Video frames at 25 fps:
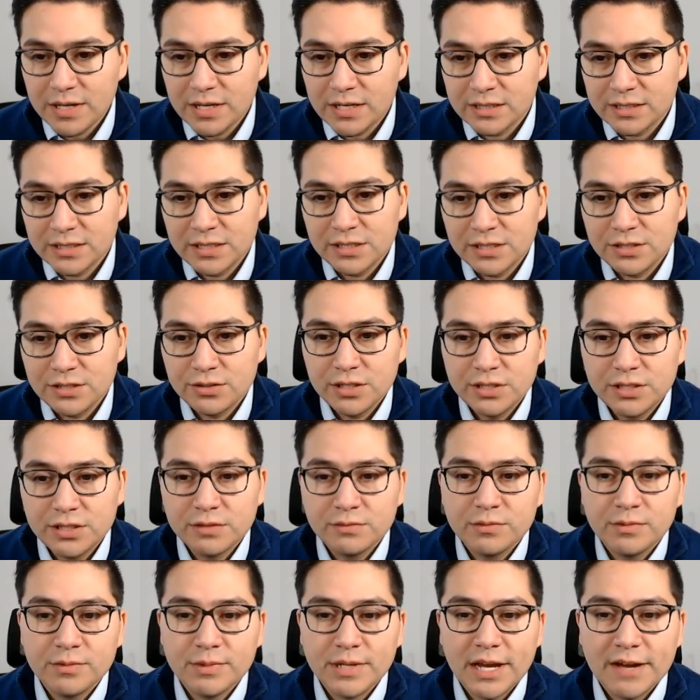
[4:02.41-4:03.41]
situation
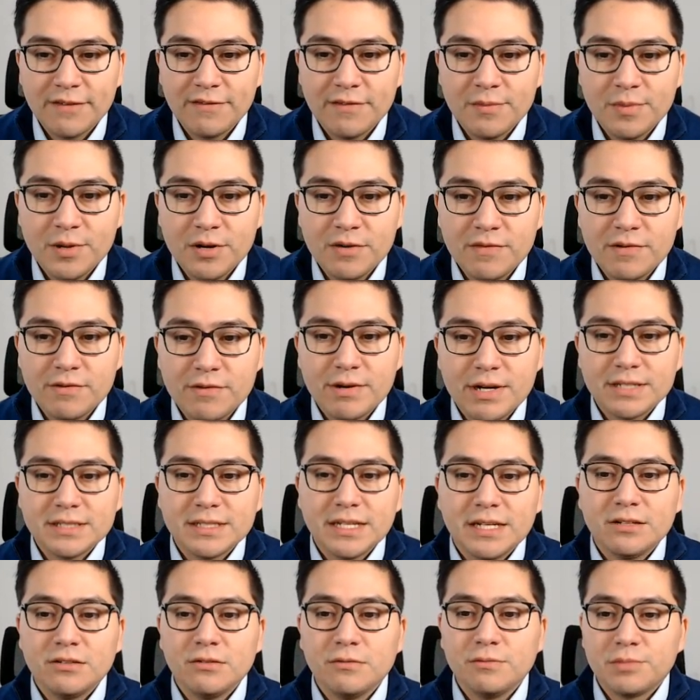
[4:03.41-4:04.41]
where we have a bit of a
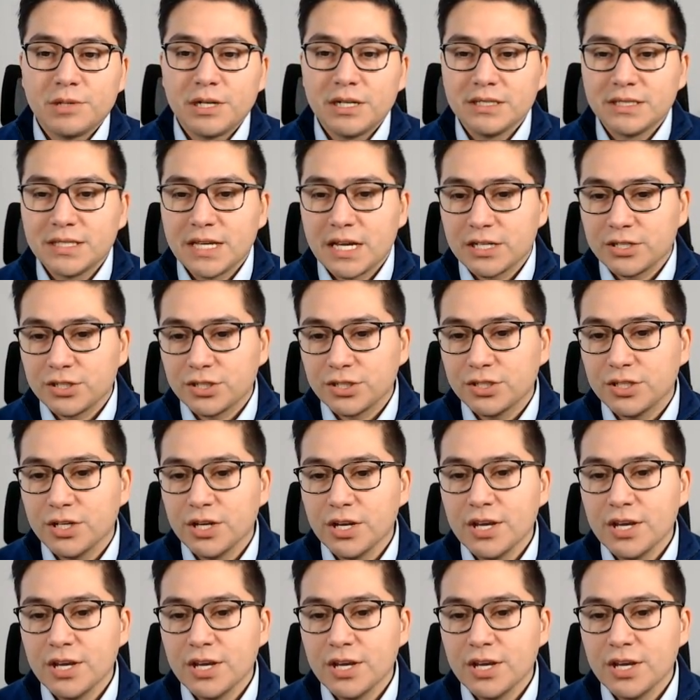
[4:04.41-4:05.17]
rectangle price action,